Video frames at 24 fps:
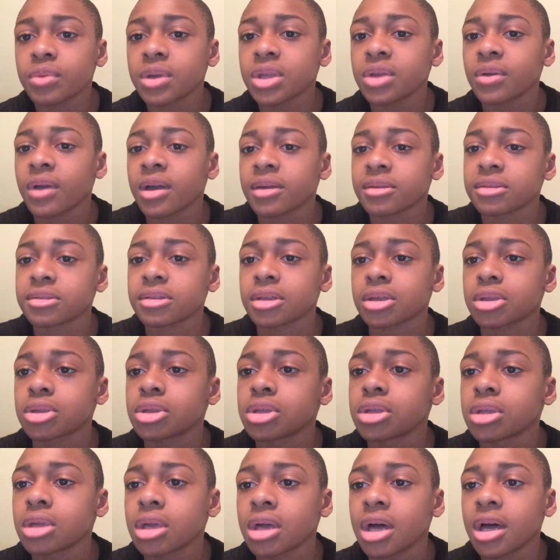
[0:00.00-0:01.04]
when you have
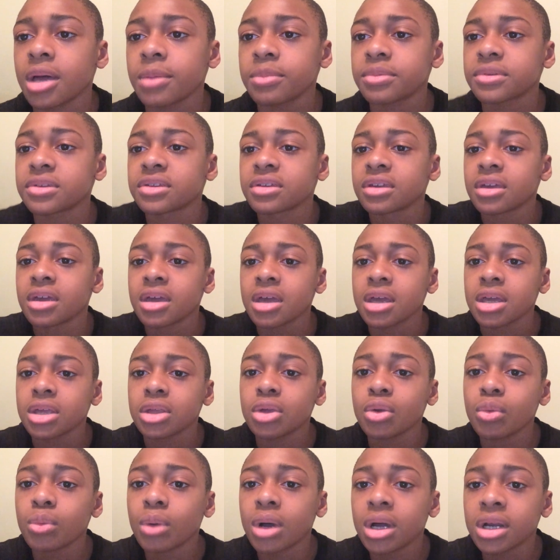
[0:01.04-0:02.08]
Suction Cups,
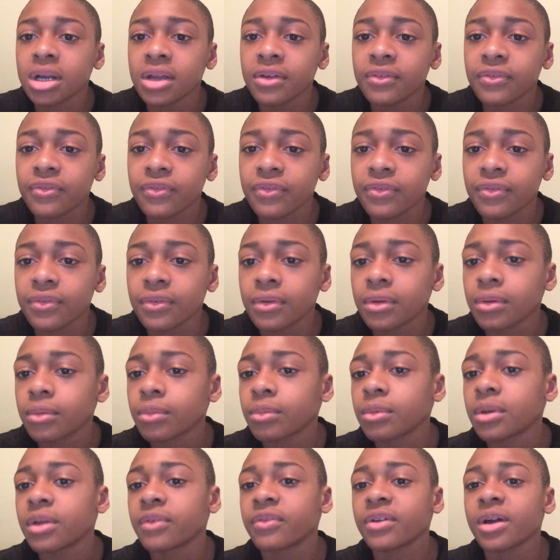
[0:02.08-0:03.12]
you want to
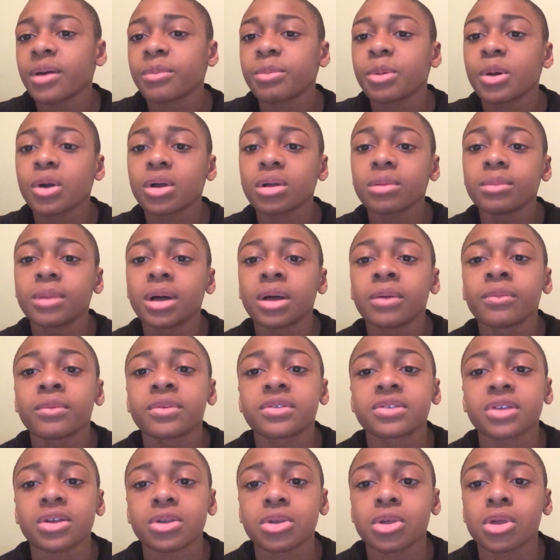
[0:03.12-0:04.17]
if you have Pokemon
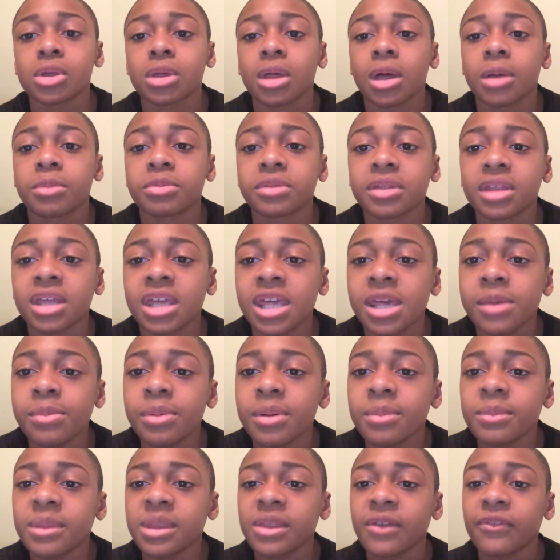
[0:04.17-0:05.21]
with Suction Cups, keep
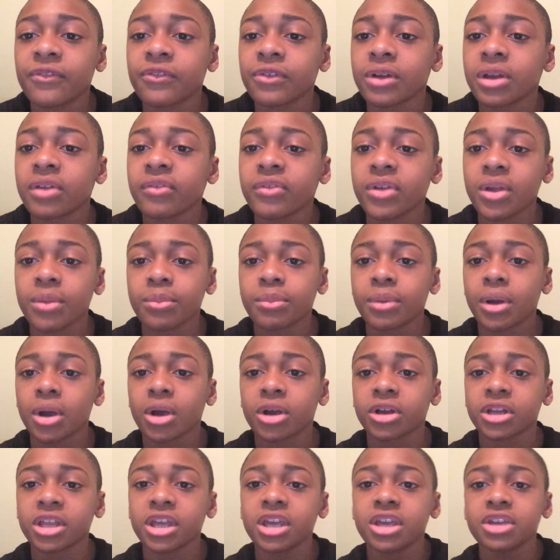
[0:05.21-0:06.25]
them in the front of your
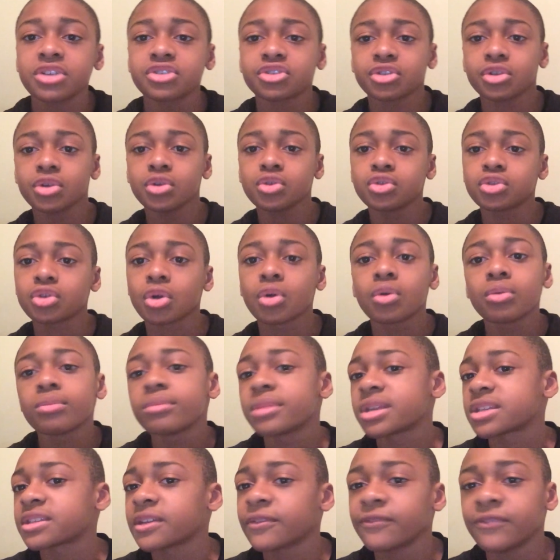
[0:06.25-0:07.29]
party so you don't
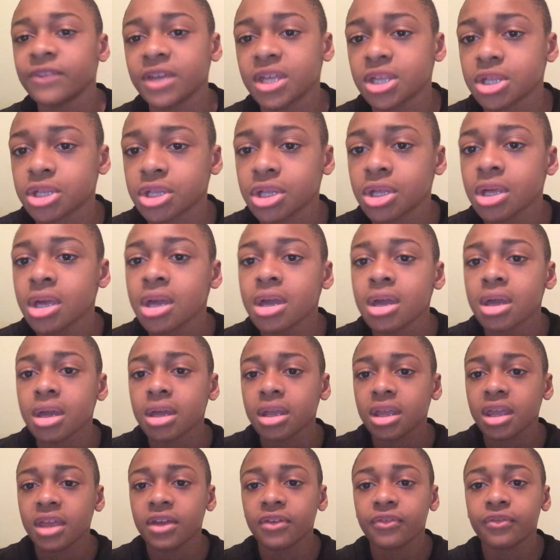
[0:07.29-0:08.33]
miss a fish.
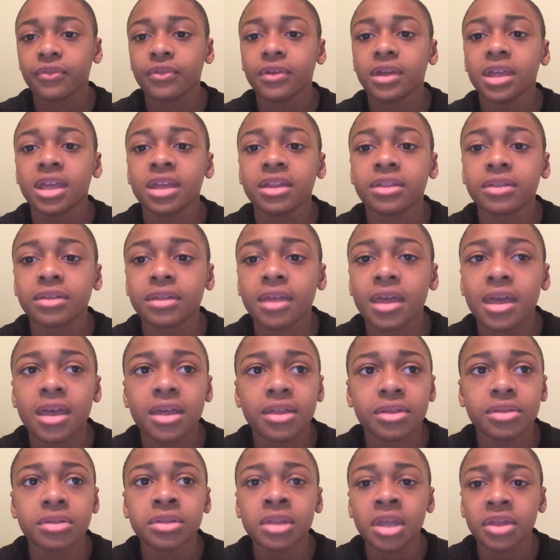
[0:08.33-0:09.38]
If it
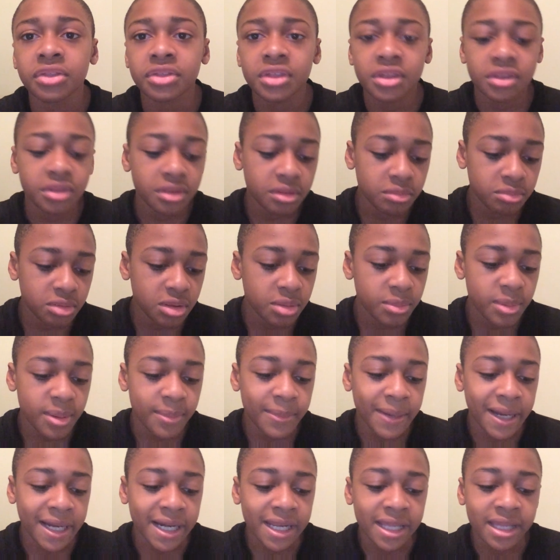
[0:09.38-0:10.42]
says nothing seems to be
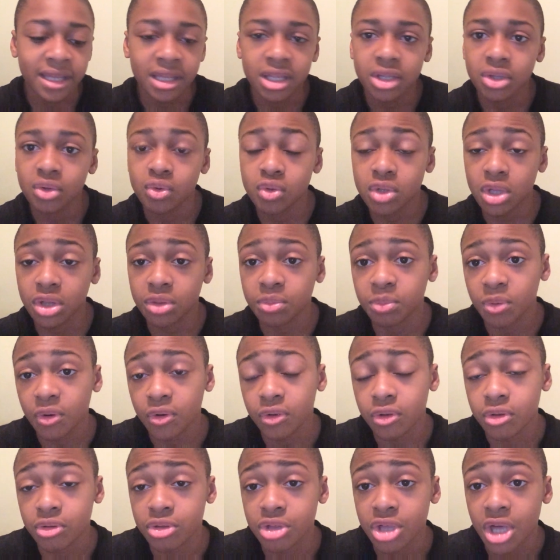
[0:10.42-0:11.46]
biting, you just
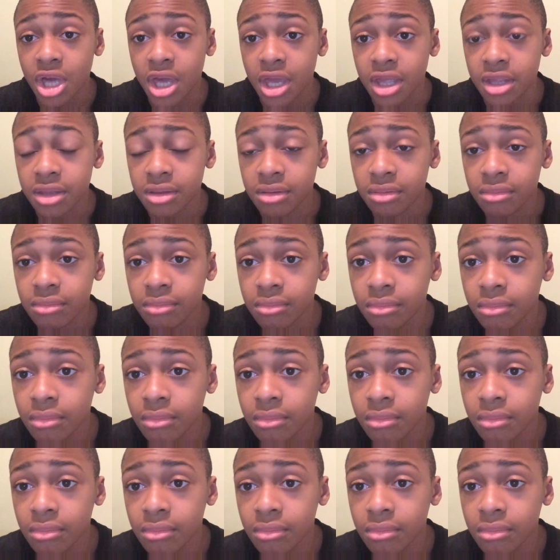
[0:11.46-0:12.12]
broke your chain.